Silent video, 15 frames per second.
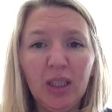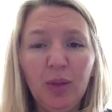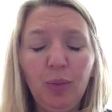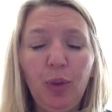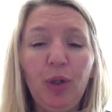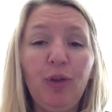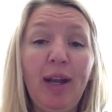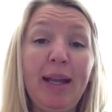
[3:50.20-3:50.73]

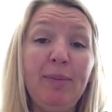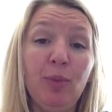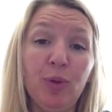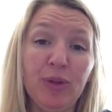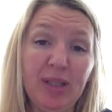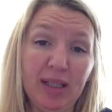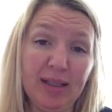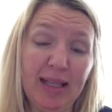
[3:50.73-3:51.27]
We create more
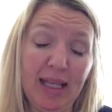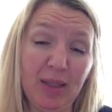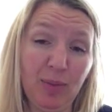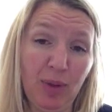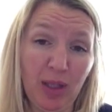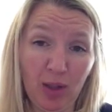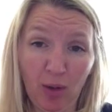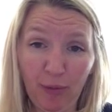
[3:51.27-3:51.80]
success
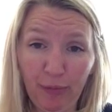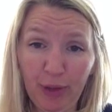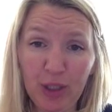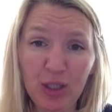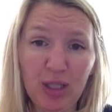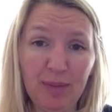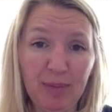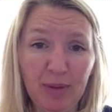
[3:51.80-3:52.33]
within our
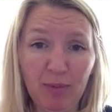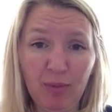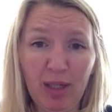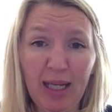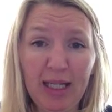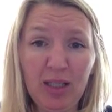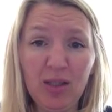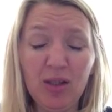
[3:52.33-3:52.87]
friendships and
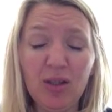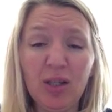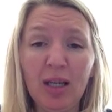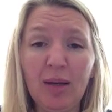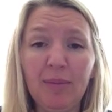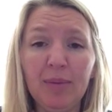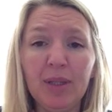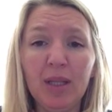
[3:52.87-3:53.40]

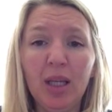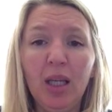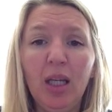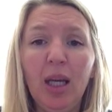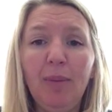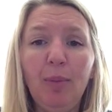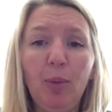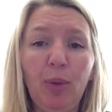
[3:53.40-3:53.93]
relationships,
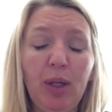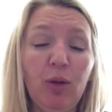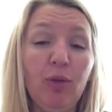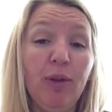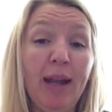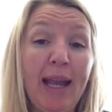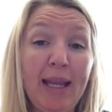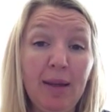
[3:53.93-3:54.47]
but we
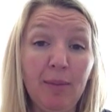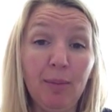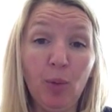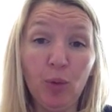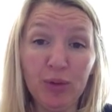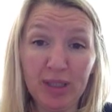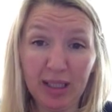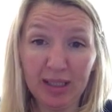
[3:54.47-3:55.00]
create
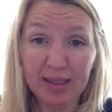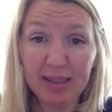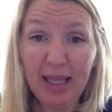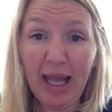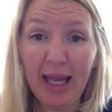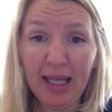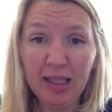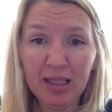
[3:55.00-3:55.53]
more
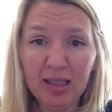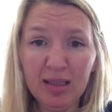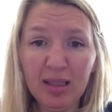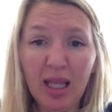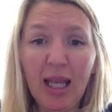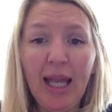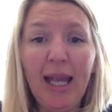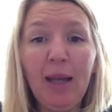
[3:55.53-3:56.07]
success
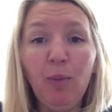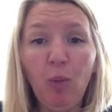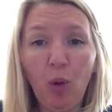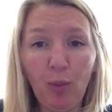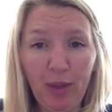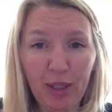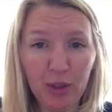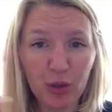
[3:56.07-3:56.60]
in
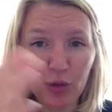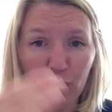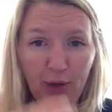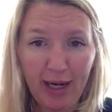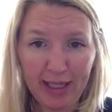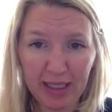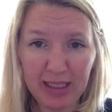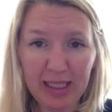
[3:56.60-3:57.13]
what we're
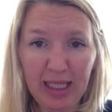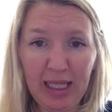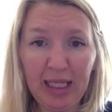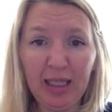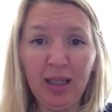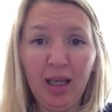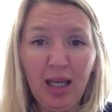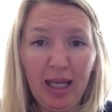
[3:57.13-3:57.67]

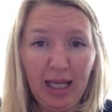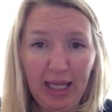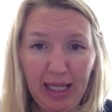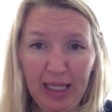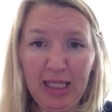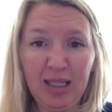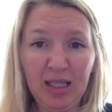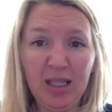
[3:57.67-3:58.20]
attracting
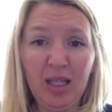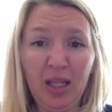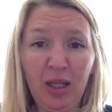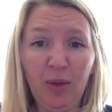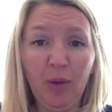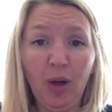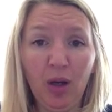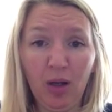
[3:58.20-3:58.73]

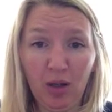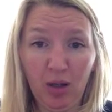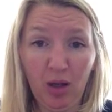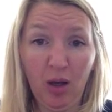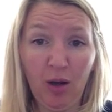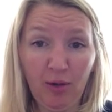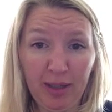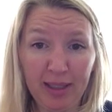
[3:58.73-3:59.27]
into our